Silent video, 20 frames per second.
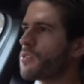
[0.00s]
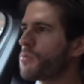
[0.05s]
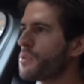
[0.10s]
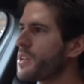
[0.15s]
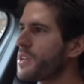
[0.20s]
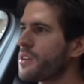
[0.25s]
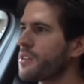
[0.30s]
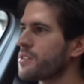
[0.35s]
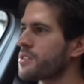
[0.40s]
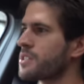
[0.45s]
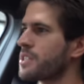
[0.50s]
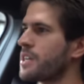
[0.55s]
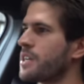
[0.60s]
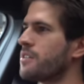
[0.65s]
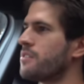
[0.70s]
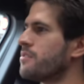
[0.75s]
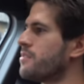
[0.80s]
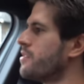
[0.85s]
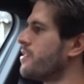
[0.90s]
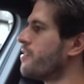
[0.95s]
three years
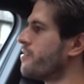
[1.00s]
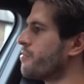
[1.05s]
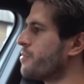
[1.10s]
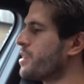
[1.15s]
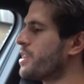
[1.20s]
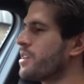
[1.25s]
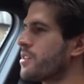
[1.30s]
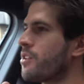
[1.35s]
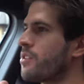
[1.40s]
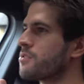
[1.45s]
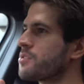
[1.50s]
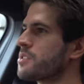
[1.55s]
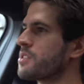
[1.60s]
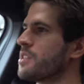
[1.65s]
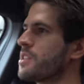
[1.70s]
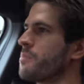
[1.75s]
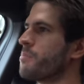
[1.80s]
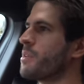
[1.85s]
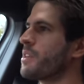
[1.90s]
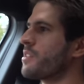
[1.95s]
now, of me
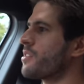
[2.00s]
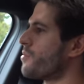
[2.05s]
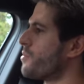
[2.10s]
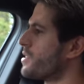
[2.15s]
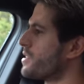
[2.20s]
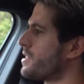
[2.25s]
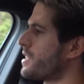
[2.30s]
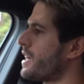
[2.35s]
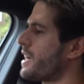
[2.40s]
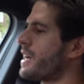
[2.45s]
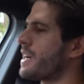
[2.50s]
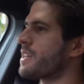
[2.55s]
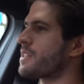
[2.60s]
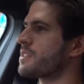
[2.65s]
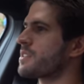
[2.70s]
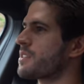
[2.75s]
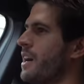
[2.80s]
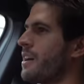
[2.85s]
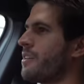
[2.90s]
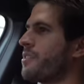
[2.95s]
constantly being the one to
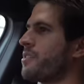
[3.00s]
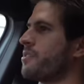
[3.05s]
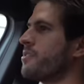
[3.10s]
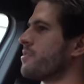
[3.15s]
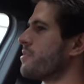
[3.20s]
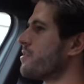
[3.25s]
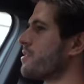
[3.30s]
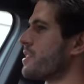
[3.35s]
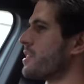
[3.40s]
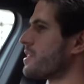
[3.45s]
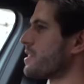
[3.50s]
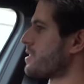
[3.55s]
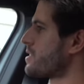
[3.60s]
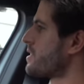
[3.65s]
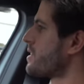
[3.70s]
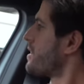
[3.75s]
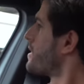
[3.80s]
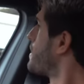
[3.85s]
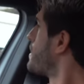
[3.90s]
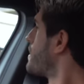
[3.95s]
ask, how do you do this?
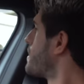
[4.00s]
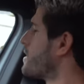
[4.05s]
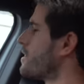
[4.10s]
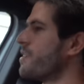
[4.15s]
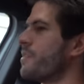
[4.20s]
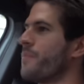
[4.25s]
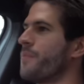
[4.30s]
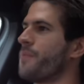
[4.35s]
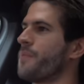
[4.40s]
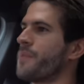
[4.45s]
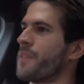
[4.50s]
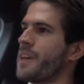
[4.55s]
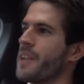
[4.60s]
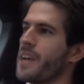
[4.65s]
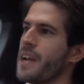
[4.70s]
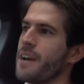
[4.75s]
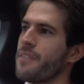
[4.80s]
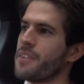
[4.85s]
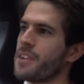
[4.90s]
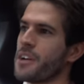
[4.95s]
and
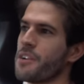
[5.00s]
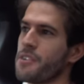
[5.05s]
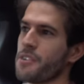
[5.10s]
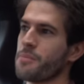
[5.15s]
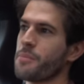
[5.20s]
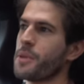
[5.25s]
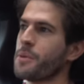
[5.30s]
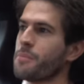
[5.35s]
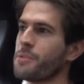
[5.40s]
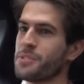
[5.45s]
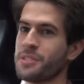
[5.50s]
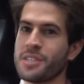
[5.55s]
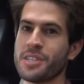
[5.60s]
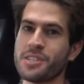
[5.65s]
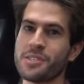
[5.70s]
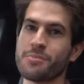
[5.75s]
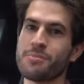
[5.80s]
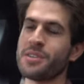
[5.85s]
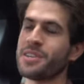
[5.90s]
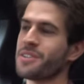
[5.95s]
having other people
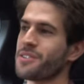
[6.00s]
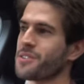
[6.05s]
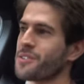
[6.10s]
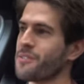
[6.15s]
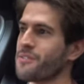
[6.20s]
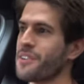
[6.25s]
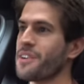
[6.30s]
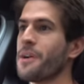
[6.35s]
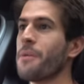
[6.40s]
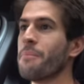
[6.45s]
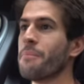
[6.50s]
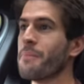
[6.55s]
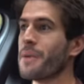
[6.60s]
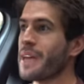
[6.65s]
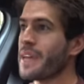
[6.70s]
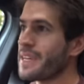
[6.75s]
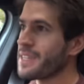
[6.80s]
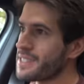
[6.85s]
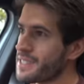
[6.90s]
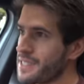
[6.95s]
teach me. So it felt
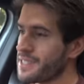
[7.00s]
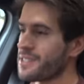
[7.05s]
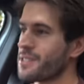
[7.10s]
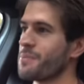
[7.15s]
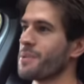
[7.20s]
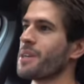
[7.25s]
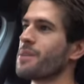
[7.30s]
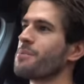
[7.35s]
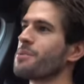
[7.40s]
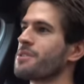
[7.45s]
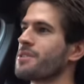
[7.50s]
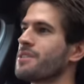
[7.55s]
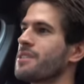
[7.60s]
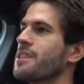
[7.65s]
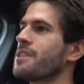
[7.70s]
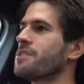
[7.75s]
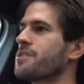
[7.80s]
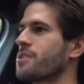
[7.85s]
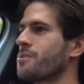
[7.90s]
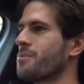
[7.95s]
amazing to be able to
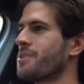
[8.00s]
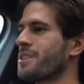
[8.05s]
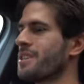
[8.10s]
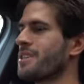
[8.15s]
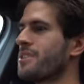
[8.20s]
teach someone